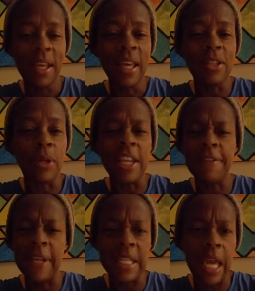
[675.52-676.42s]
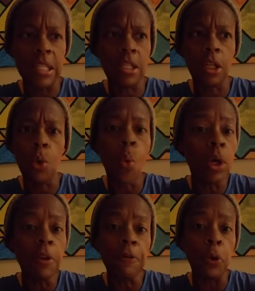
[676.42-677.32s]
And so that's fantastic and
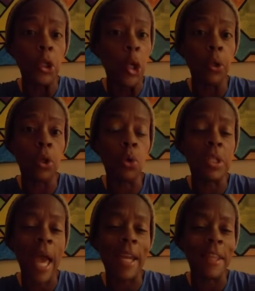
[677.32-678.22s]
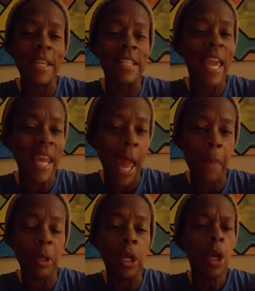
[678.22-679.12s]
wonderful to know that those kind of things can
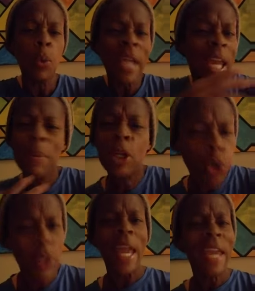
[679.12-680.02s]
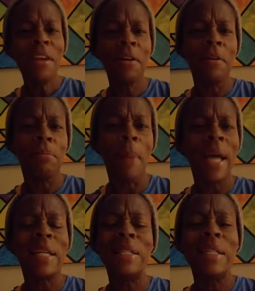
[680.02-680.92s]
happen. We got to be creative.
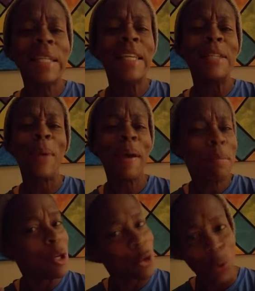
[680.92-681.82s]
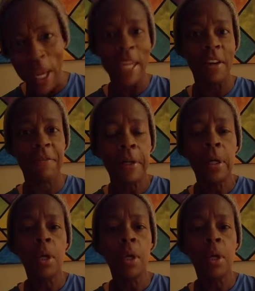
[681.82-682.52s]
My goodness, we had to be creative.